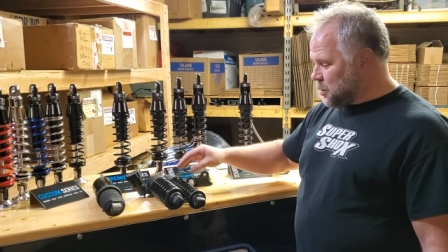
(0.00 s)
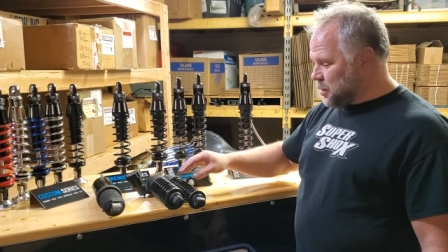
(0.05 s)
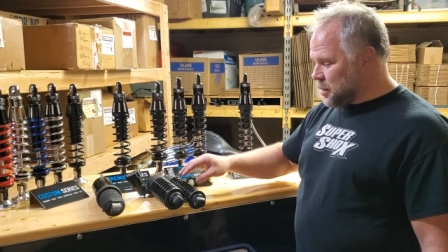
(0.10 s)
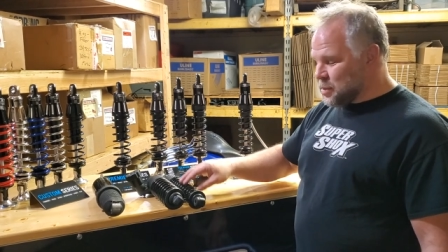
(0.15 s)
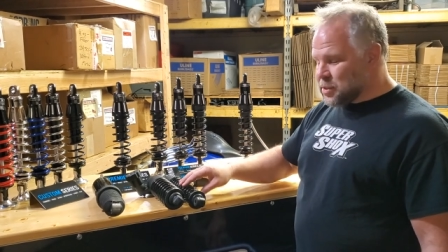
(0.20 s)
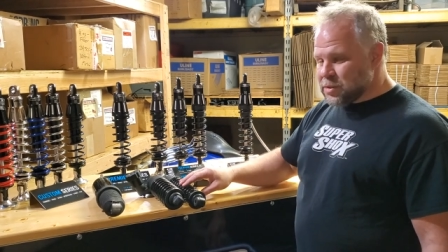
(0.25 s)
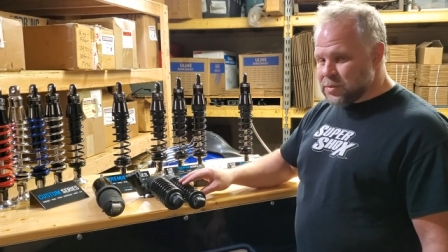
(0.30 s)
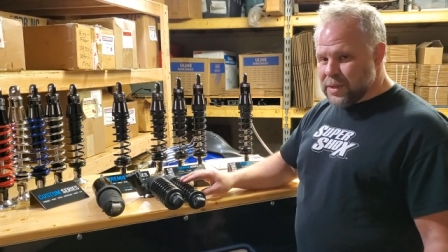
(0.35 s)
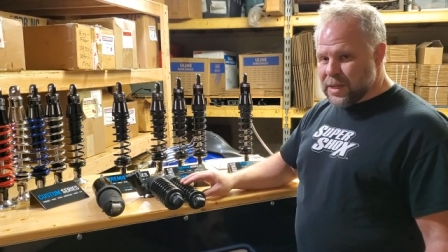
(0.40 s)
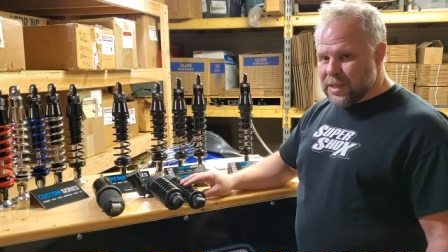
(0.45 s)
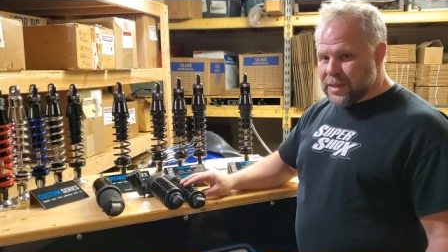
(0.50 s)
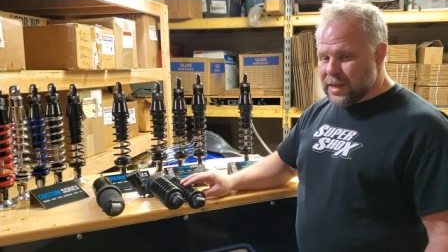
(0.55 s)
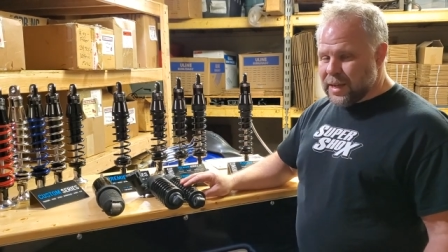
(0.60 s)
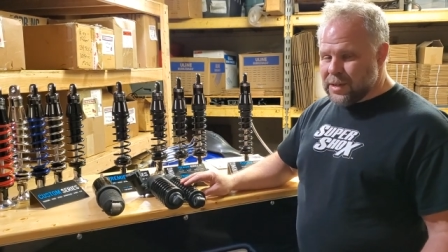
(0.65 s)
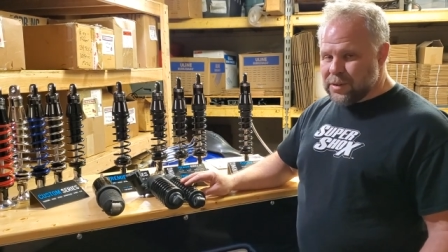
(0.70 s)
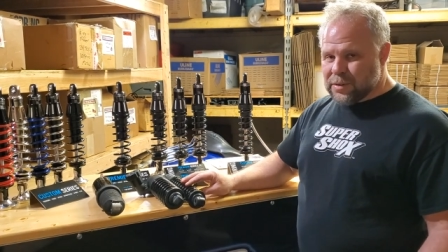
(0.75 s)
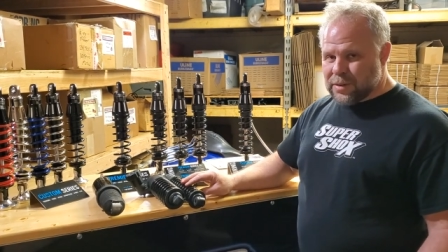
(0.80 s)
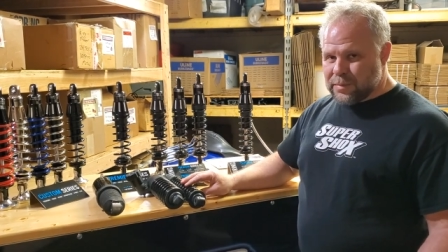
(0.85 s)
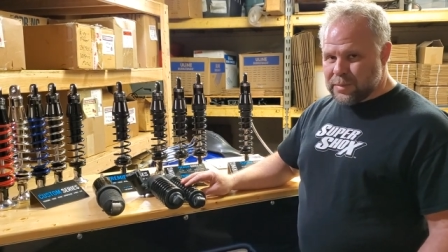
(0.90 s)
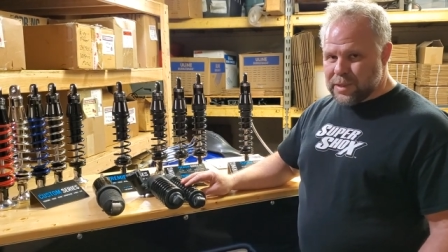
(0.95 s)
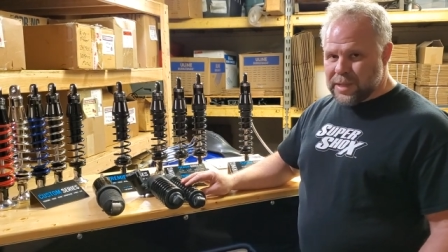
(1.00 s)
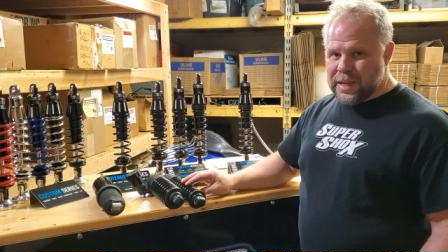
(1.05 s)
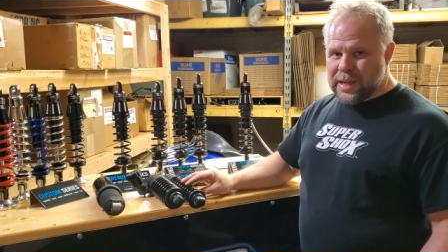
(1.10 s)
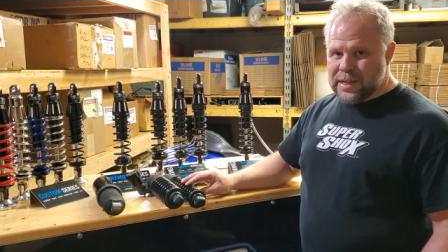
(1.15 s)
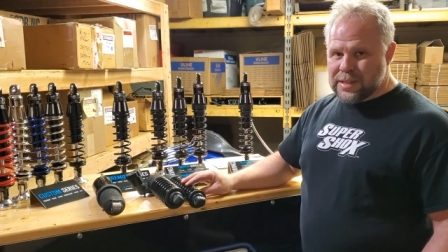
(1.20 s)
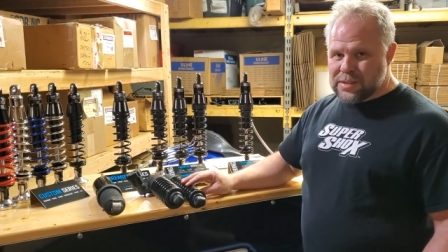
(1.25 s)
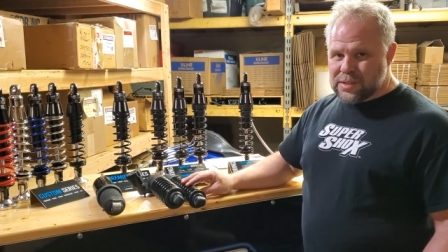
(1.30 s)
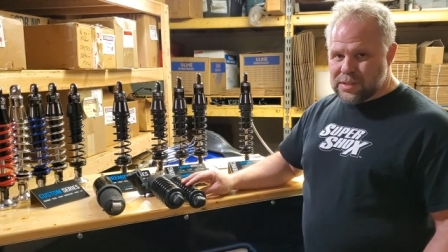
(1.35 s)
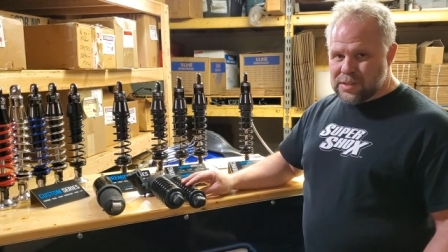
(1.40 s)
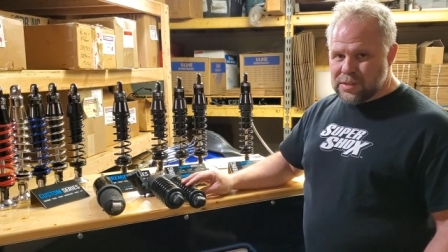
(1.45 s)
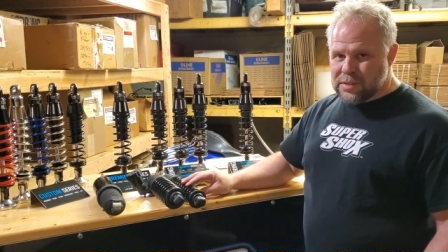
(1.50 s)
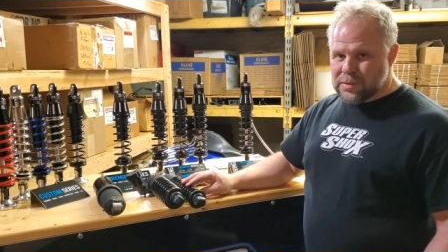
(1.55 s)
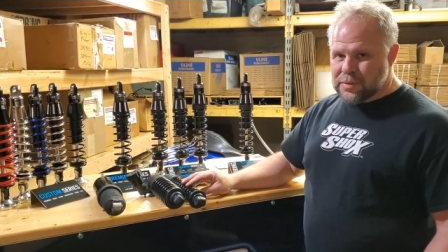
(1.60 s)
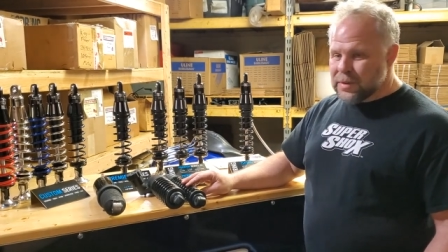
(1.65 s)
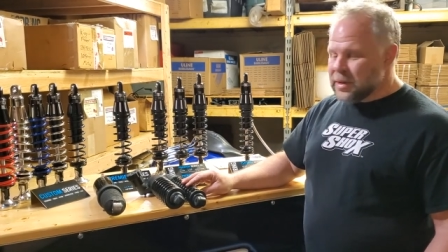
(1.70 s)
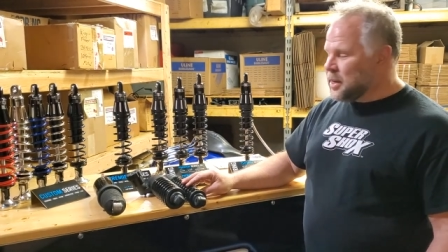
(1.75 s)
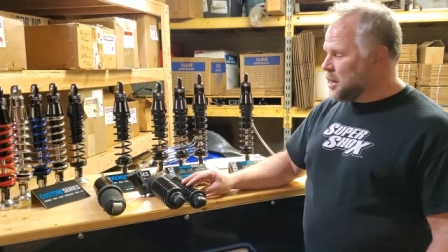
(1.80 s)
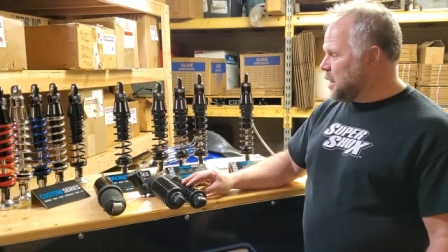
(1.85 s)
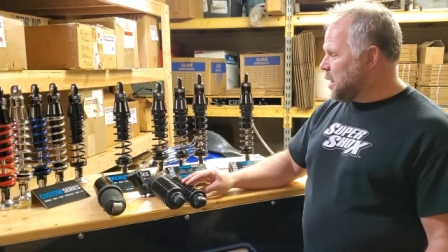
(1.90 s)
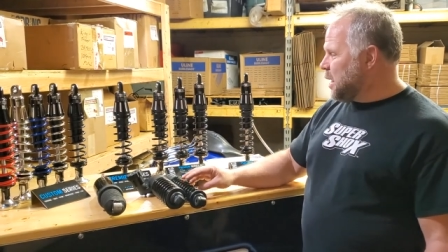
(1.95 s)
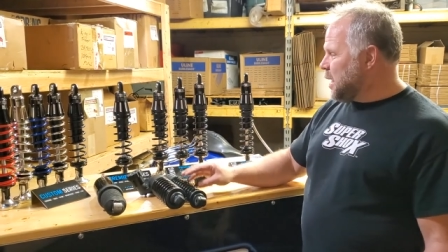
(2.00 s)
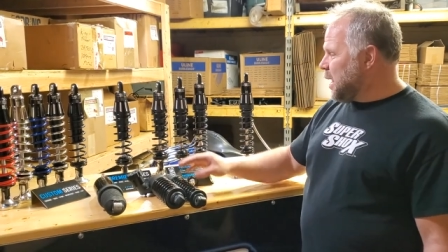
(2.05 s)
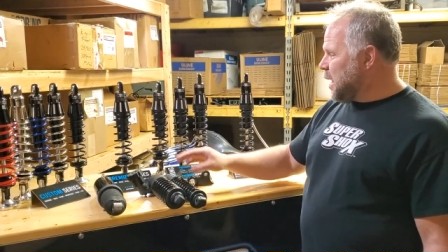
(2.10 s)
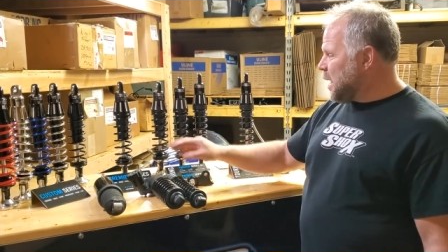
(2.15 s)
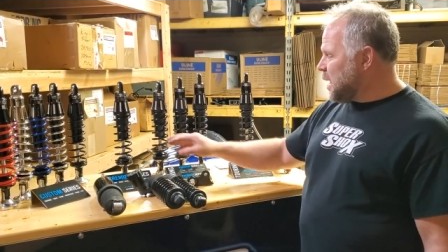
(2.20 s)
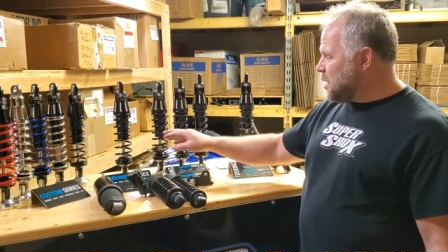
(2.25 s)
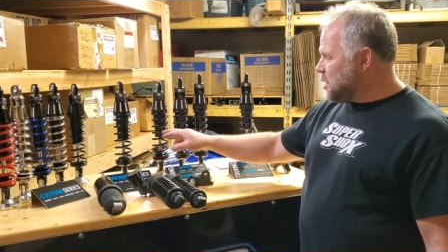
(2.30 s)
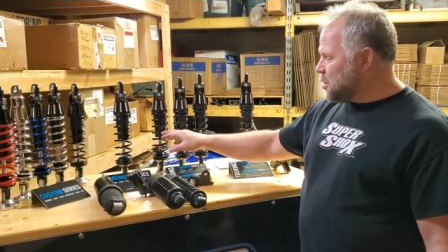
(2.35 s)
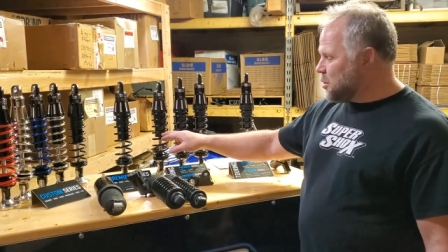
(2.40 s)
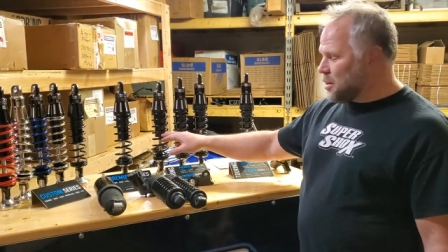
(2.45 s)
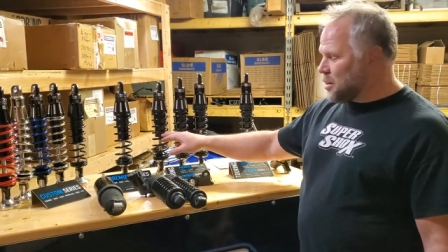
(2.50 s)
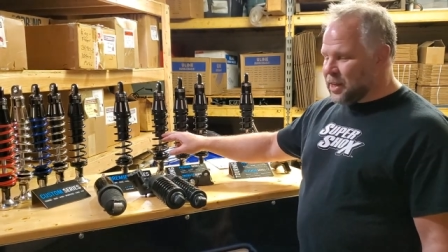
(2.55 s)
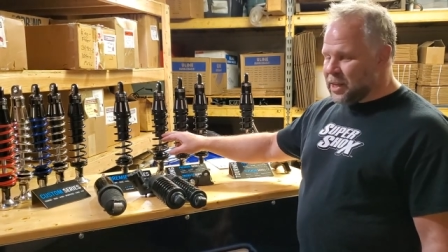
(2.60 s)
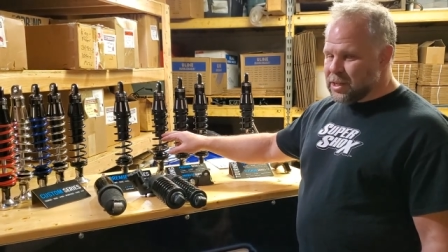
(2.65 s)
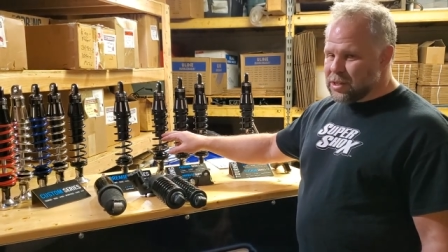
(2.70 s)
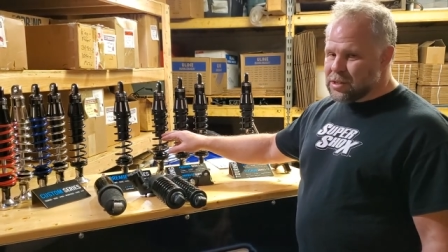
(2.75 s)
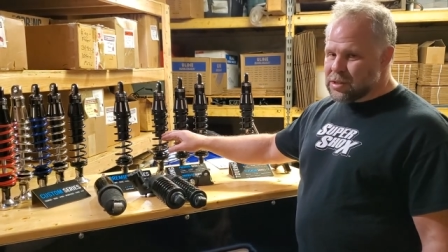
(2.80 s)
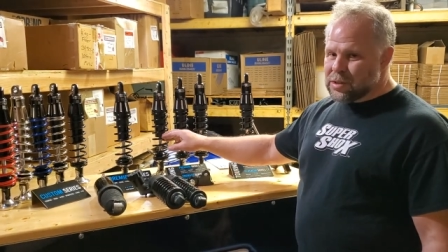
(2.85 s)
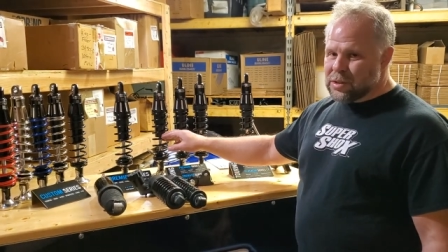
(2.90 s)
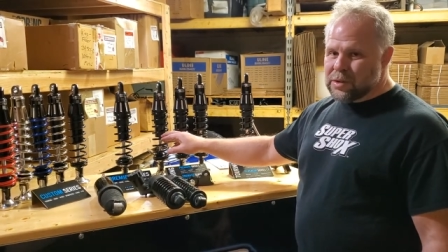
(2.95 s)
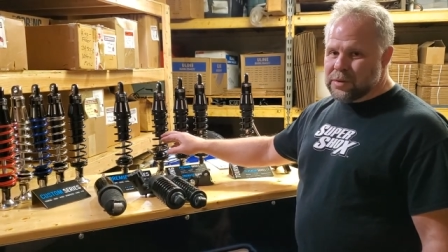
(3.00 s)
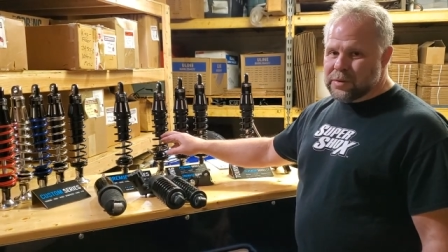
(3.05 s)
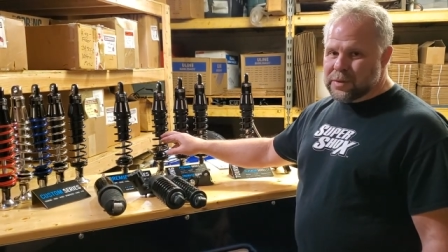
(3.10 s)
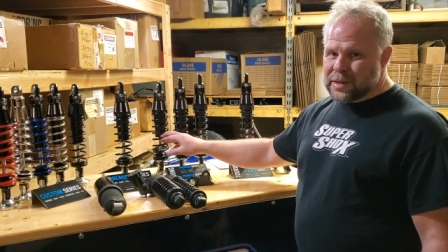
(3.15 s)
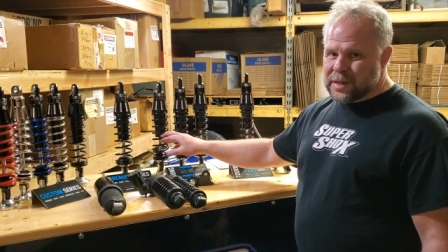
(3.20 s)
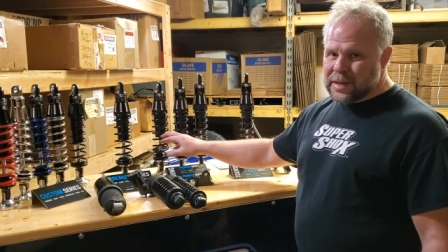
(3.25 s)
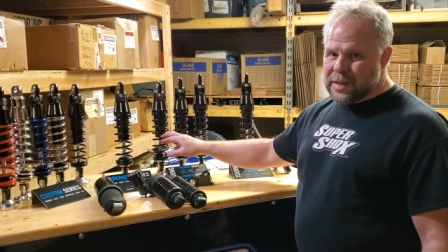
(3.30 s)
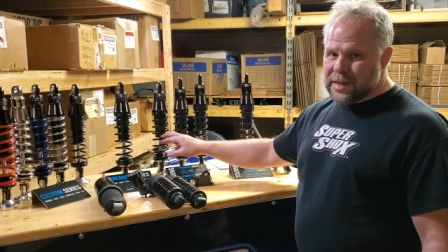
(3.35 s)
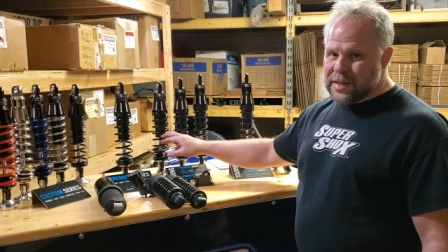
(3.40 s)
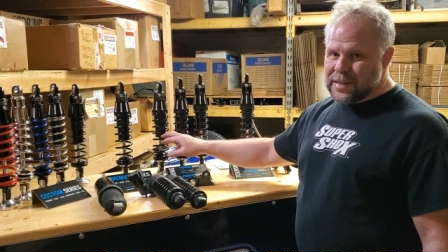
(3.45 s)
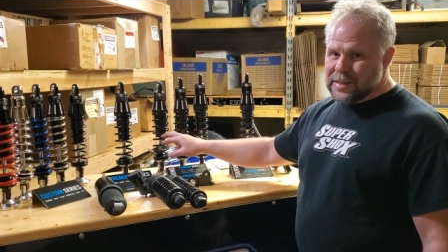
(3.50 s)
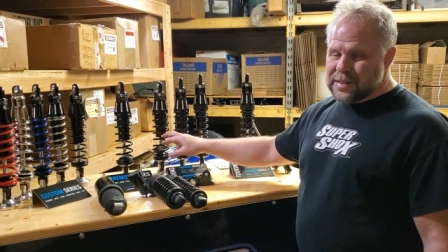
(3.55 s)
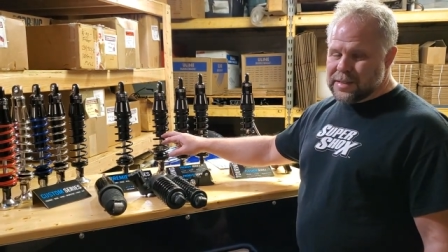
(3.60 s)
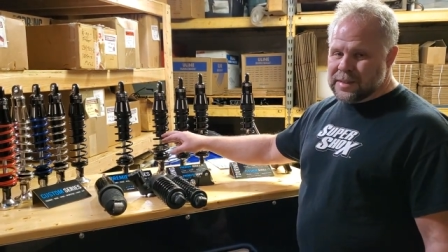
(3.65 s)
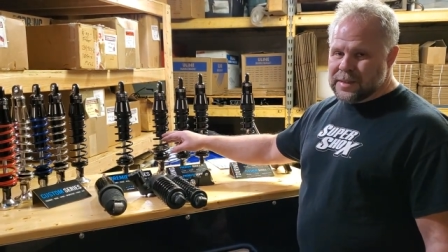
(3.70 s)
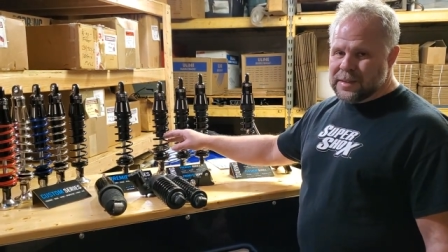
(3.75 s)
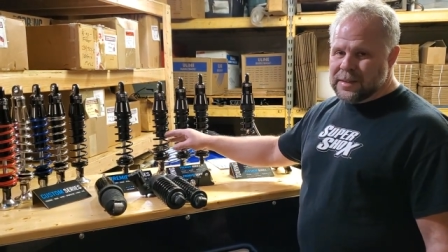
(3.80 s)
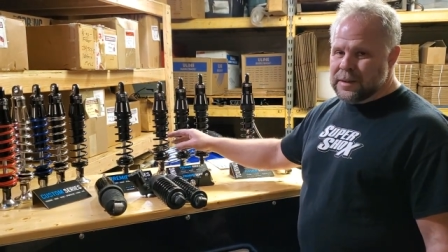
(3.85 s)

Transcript: where the street glide normally has two and you're an inch lower in height.